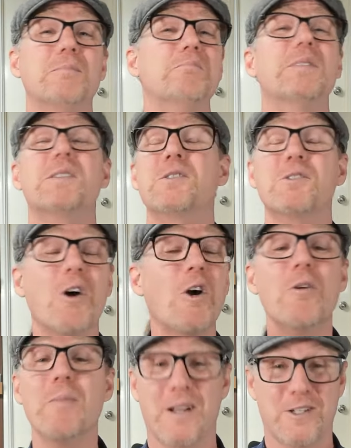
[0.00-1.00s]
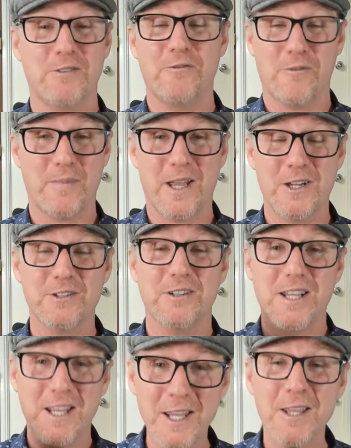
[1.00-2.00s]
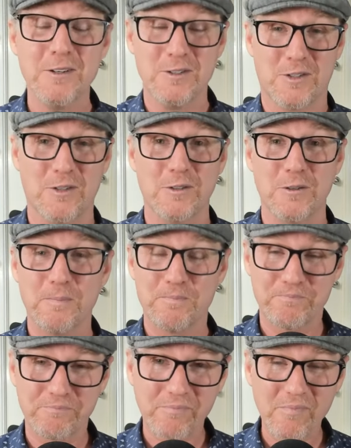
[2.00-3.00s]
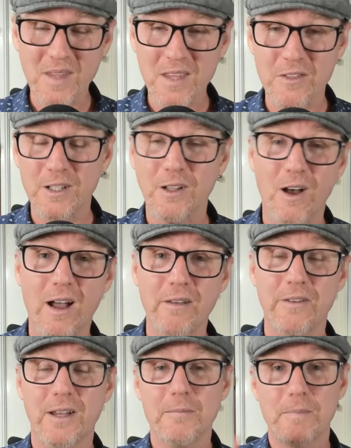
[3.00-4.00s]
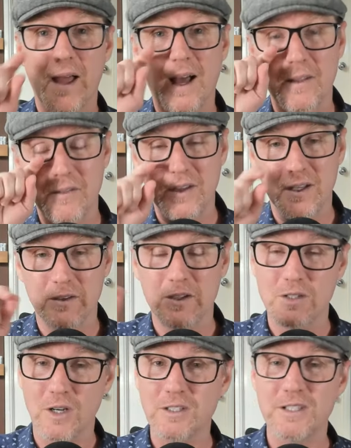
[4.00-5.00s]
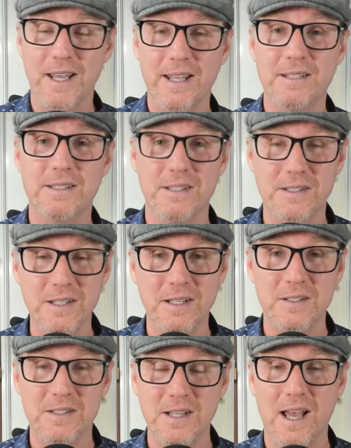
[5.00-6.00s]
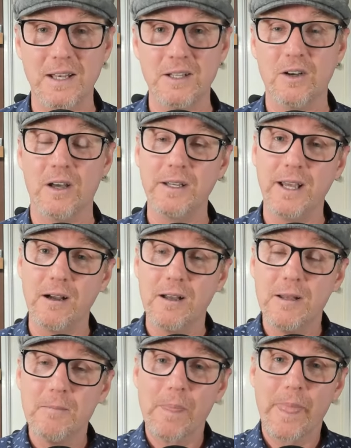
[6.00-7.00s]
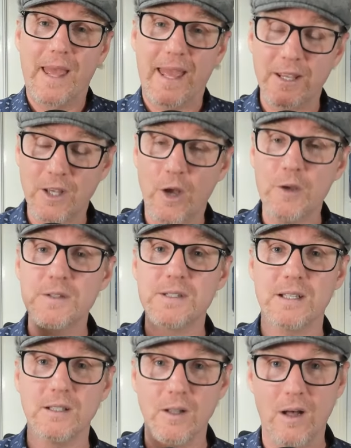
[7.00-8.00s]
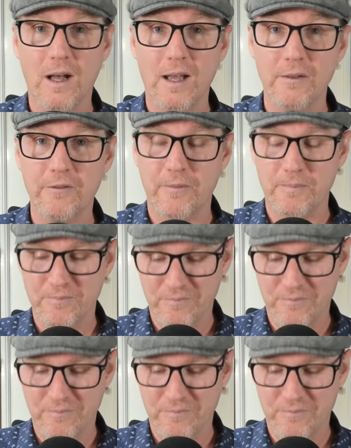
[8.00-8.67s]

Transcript: so much information into the live, uh, the, the Doctor Dan's Singers Starting Guide. Now, it goes live,